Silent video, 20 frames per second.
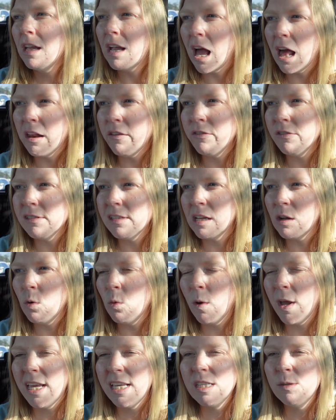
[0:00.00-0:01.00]
Kind of feels like a
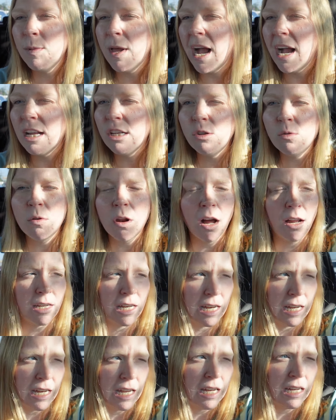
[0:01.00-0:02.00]
waste, but I do not
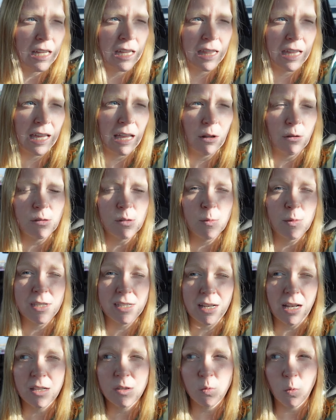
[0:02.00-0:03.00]
need anything else
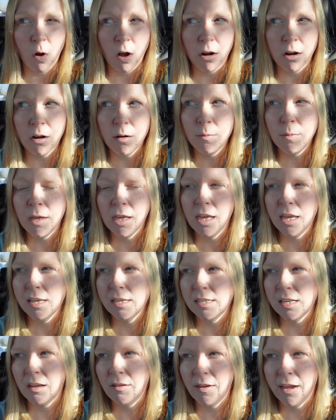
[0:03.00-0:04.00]
besides water
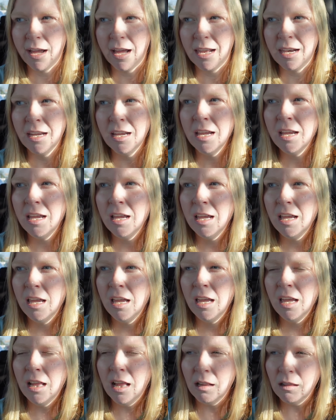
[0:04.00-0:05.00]
because I've had
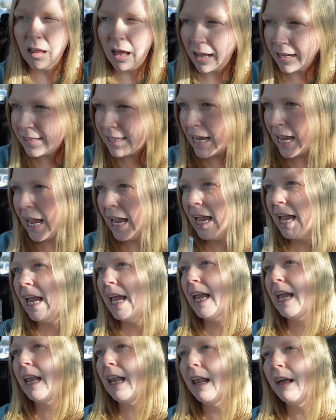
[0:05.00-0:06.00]
a
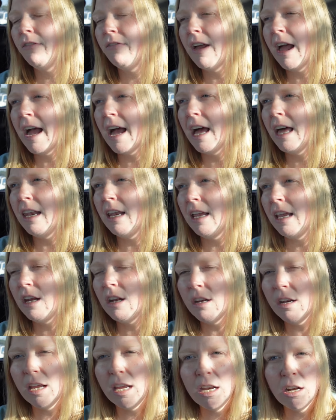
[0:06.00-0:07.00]
latte and I've had
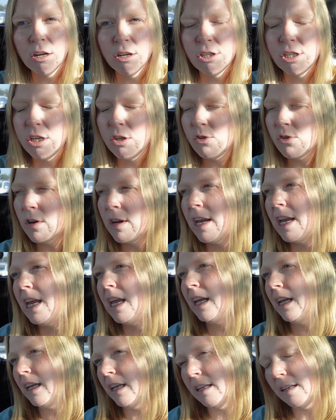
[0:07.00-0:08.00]
an energy
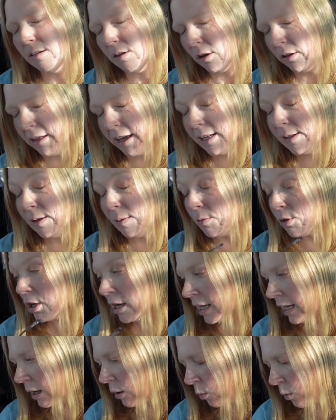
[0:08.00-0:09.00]
drink and all that. So I'm just
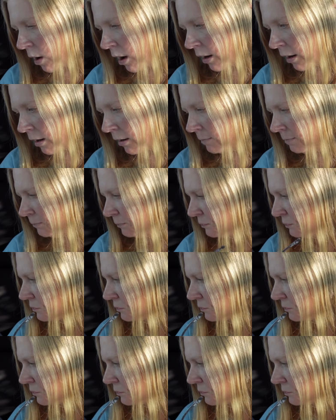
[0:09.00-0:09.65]
going to get a water.